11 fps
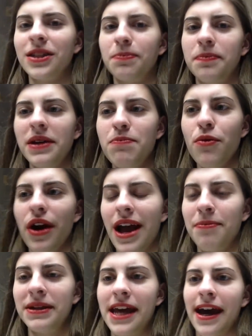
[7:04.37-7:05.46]
a bit more
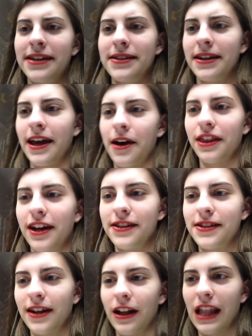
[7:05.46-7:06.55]
appetizing now that it's
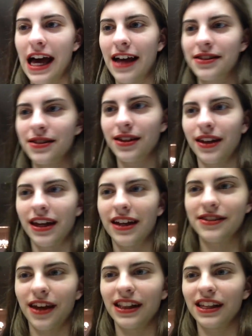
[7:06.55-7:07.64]
in a glass and
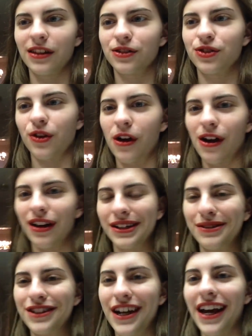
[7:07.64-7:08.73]
it's got a little straw. I
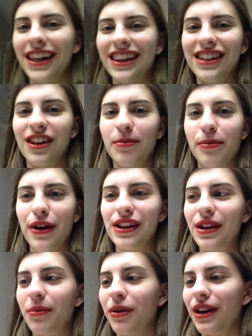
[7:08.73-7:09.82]
wish I had a little umbrella
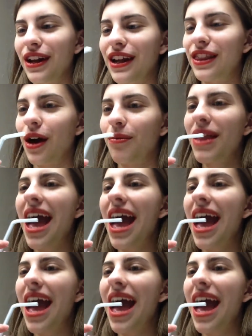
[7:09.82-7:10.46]
to put in it though.